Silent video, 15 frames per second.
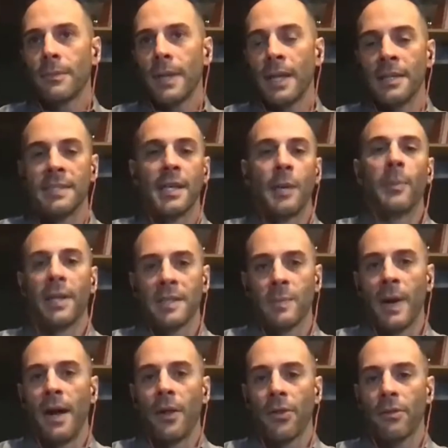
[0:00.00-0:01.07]
in somebody's
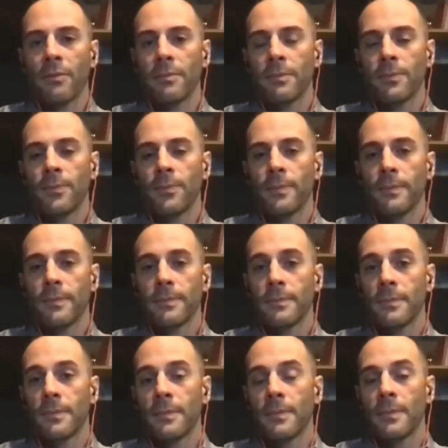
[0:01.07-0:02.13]
mouth.
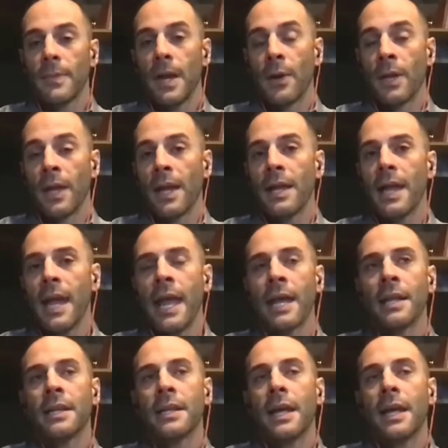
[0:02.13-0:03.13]
Okay? And